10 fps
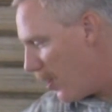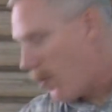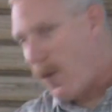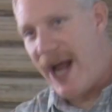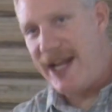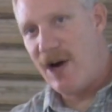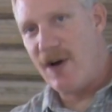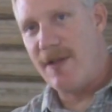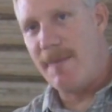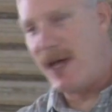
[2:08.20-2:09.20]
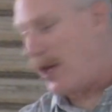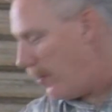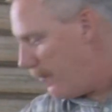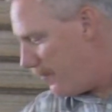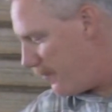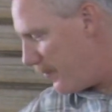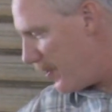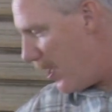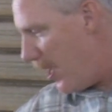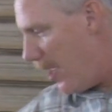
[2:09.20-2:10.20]
right here in the middle.
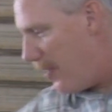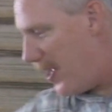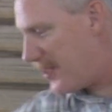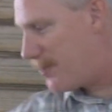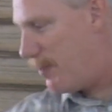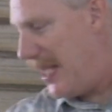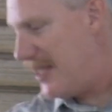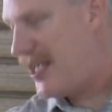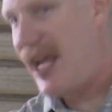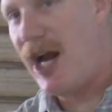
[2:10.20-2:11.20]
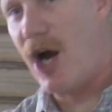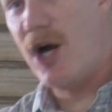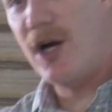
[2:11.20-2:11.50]
This piece here